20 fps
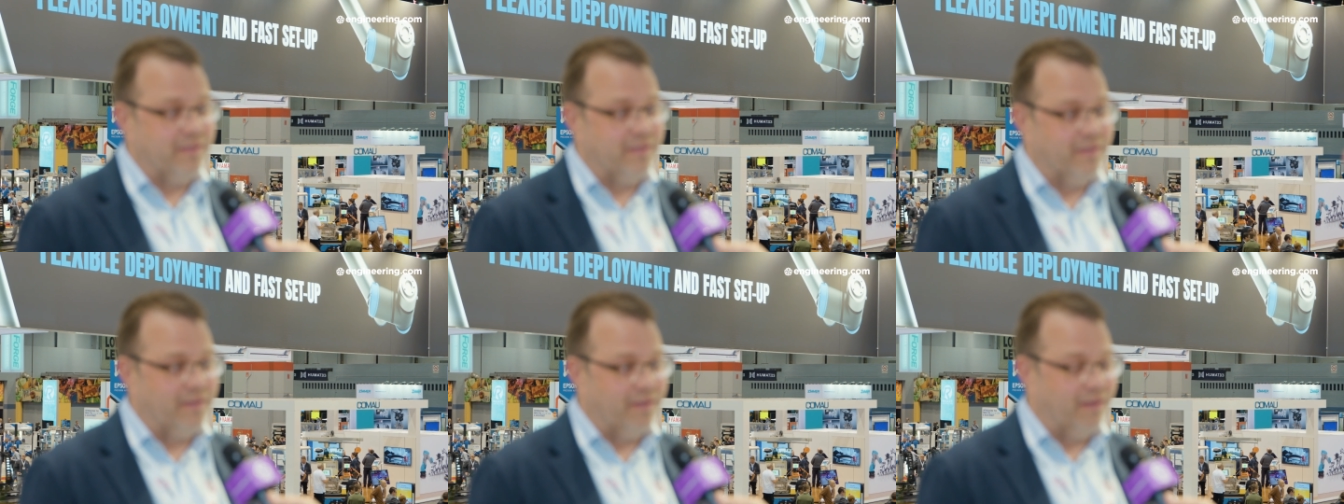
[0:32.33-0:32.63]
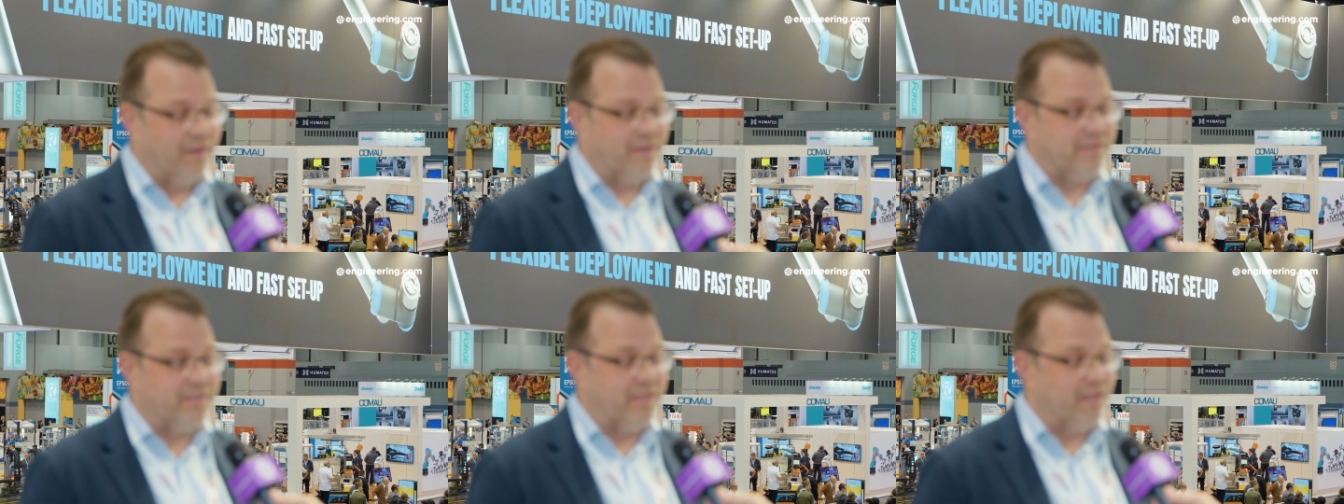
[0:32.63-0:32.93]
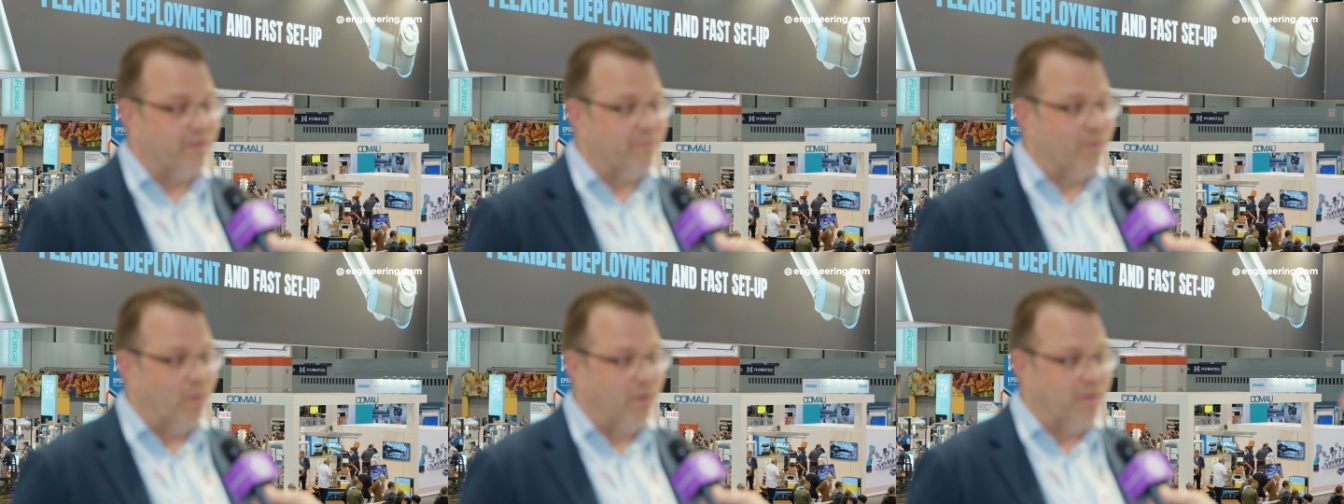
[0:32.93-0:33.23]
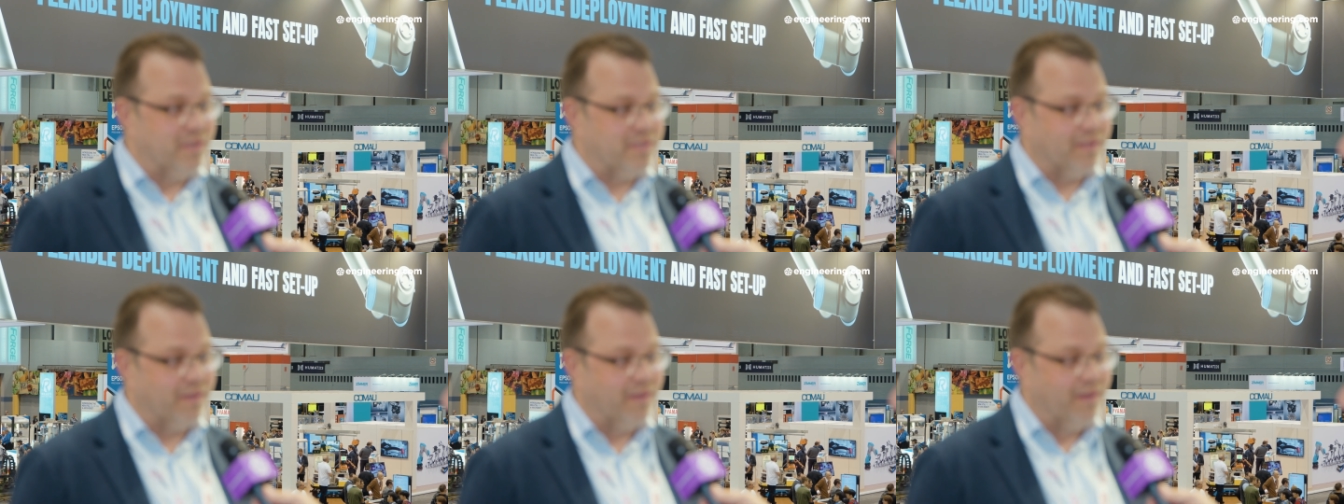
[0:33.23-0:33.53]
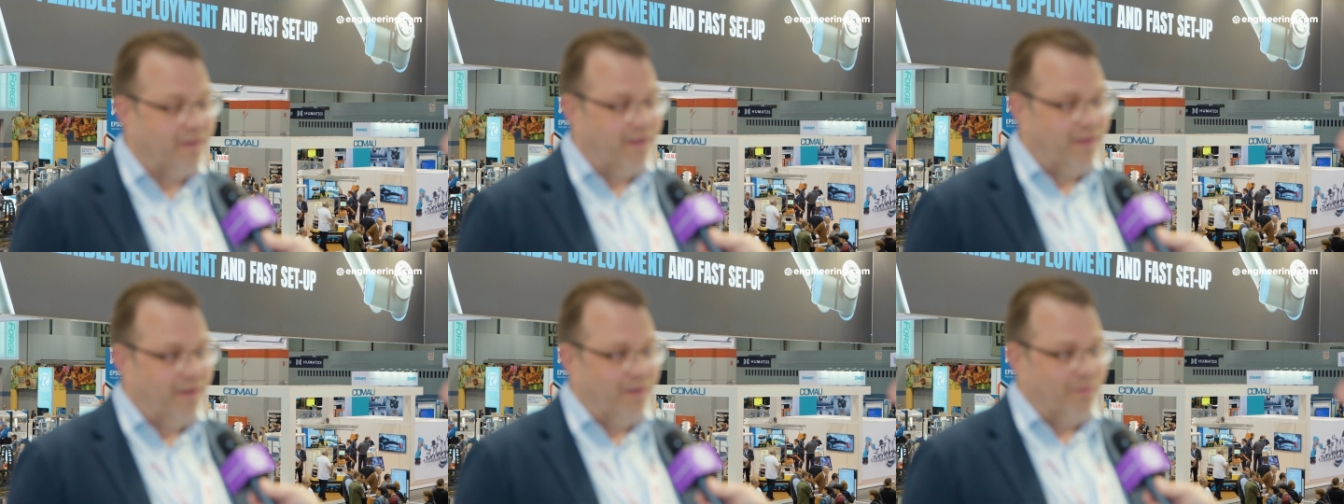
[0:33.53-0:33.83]
in the uh, city of Odense
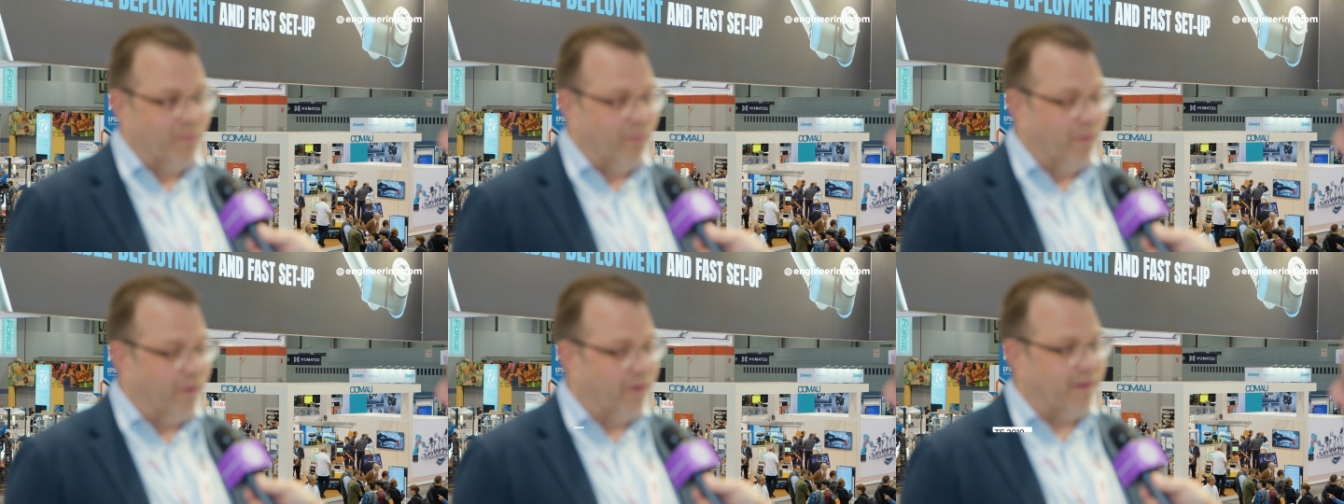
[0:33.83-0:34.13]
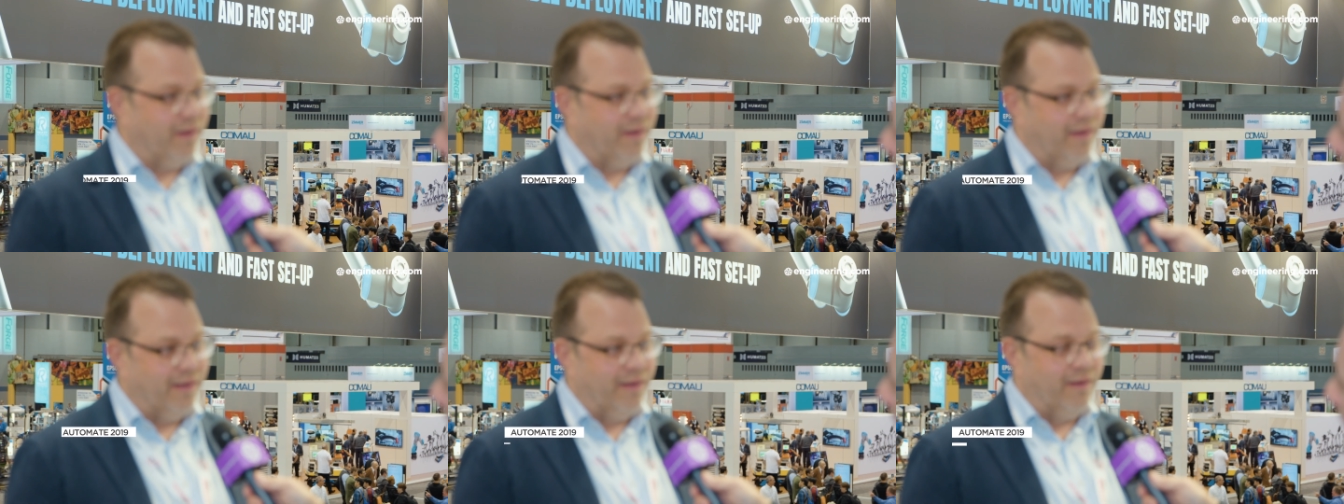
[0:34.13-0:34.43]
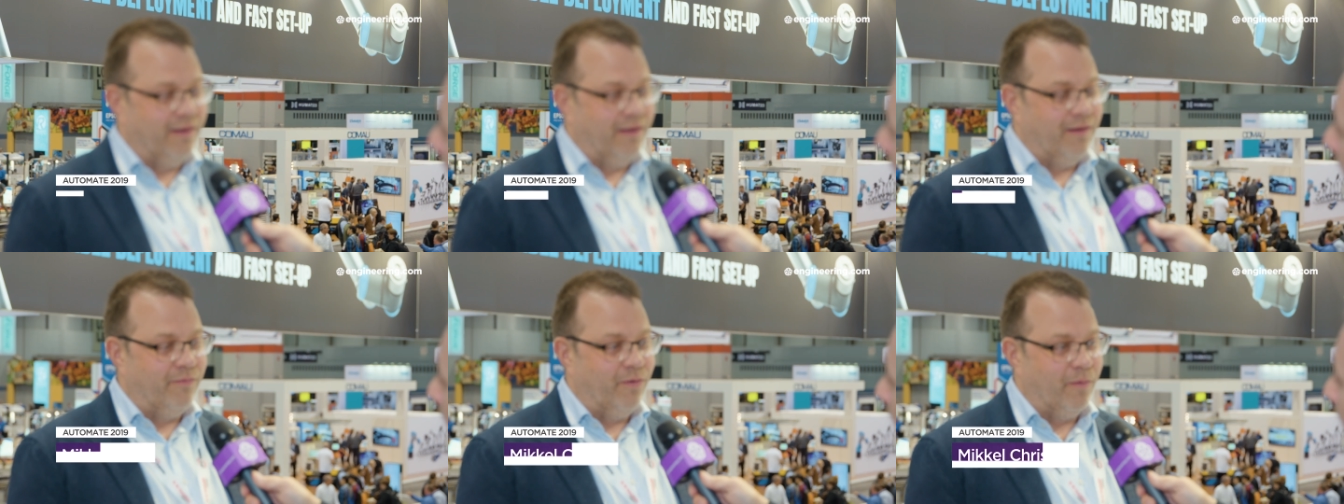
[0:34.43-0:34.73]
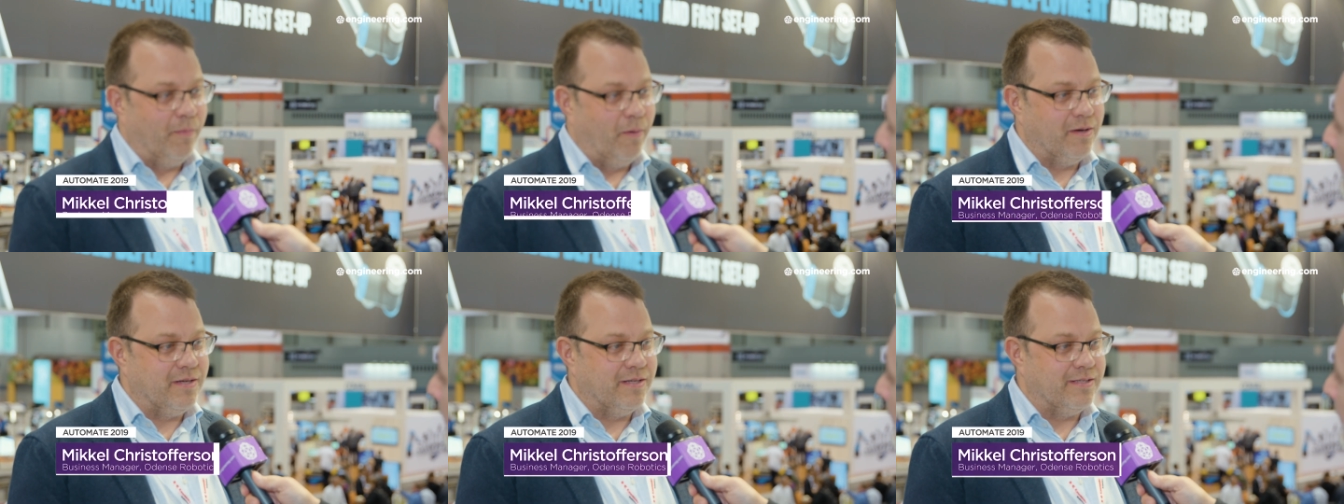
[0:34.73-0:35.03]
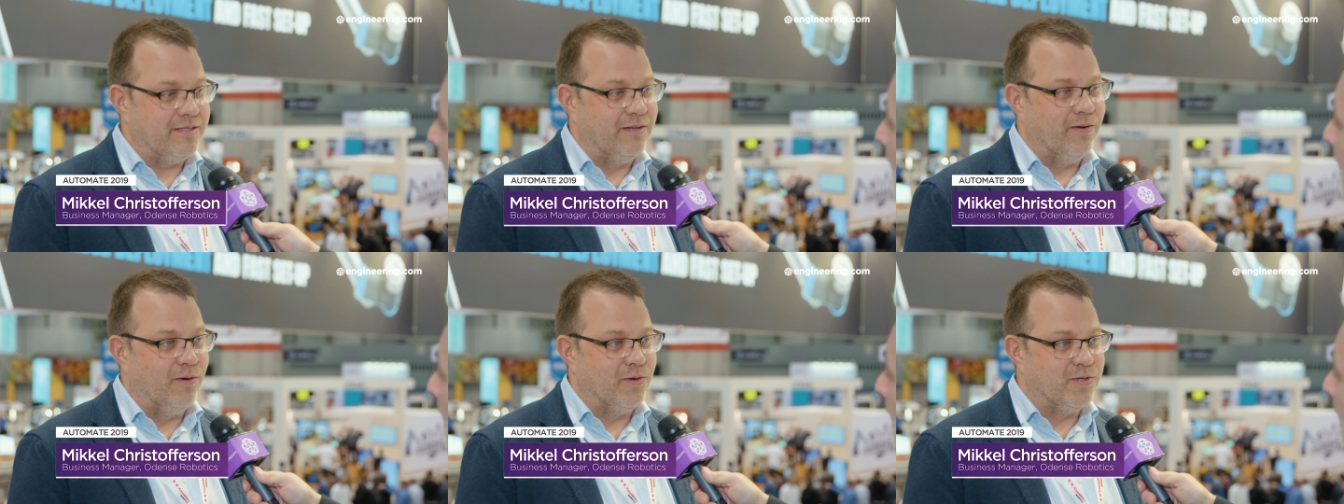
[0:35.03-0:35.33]
working in uh,
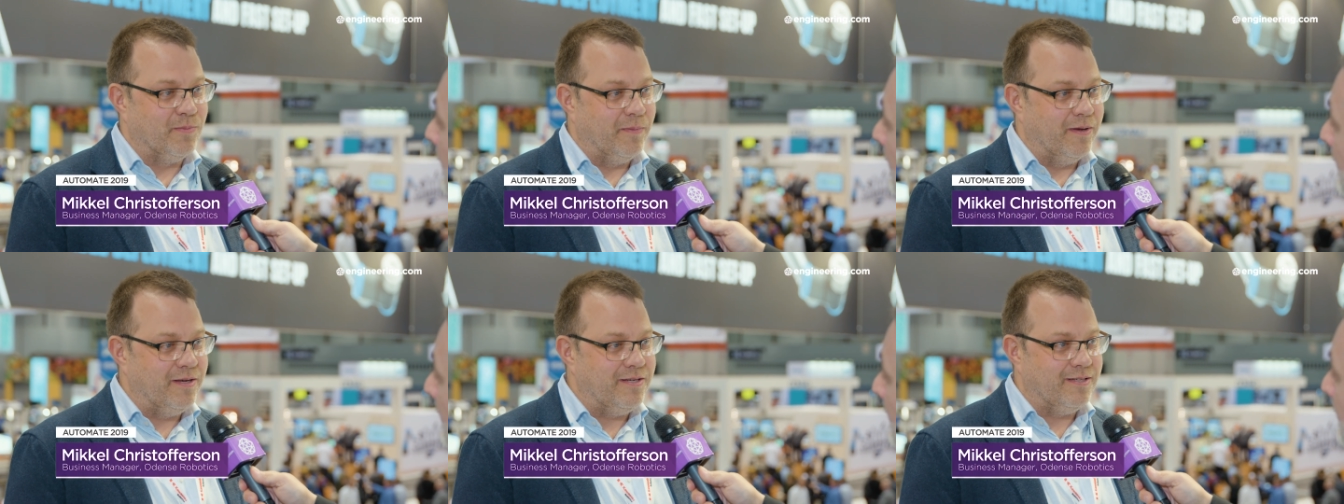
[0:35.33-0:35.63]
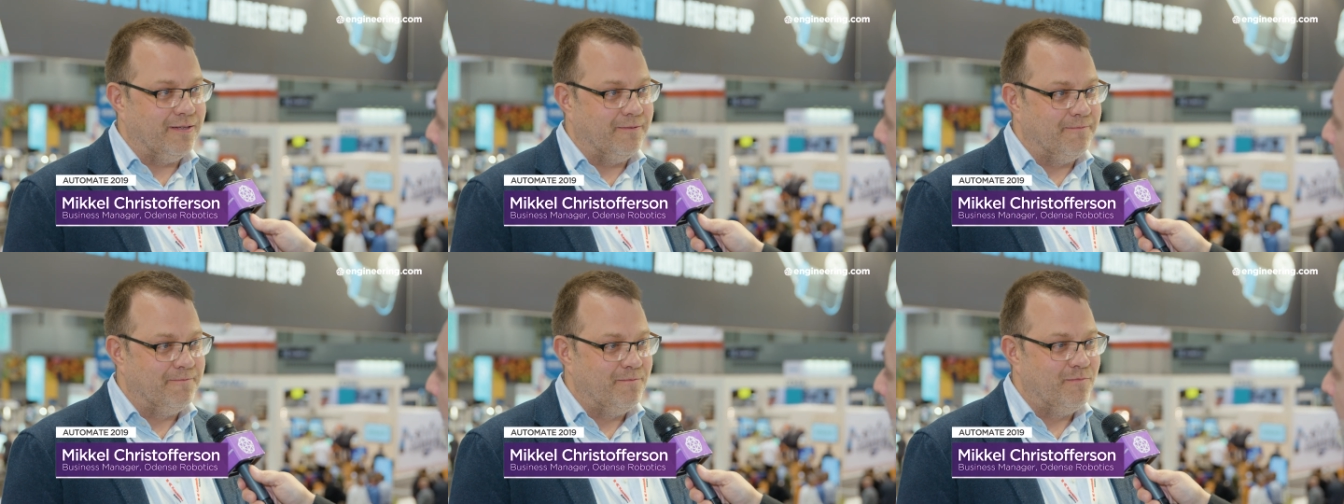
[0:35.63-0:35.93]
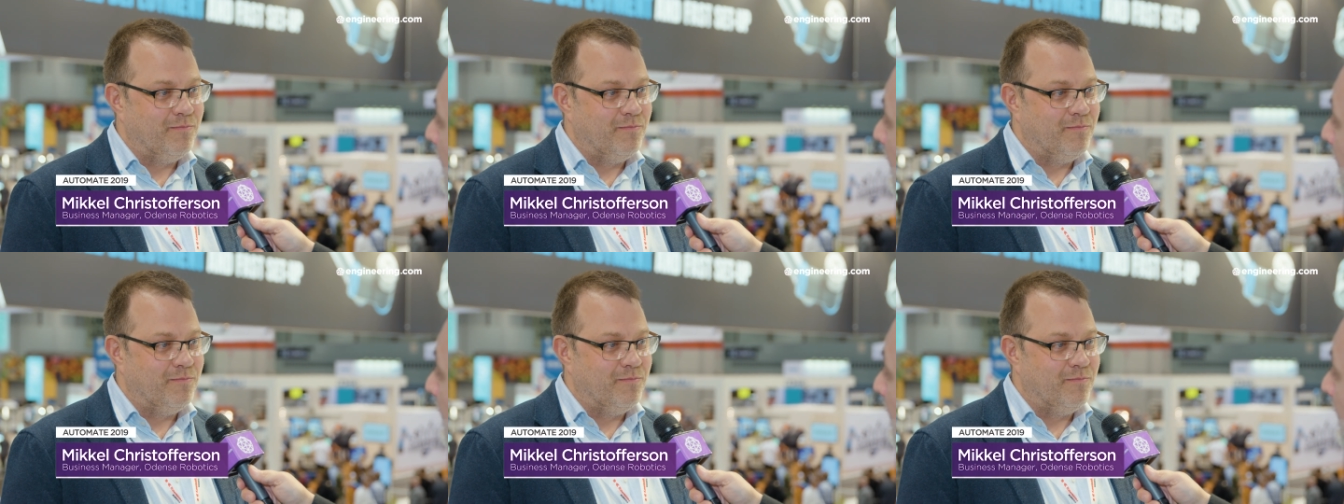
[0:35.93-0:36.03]
robotics and automation.